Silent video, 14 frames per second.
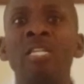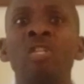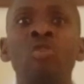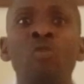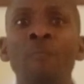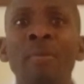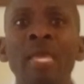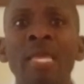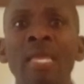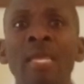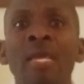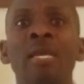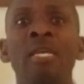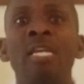it will
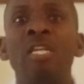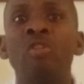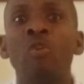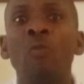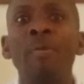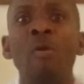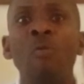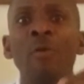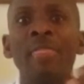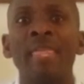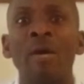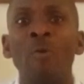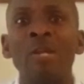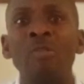be
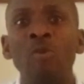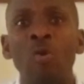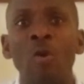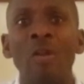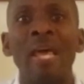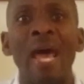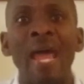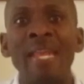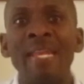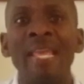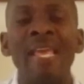with what you call an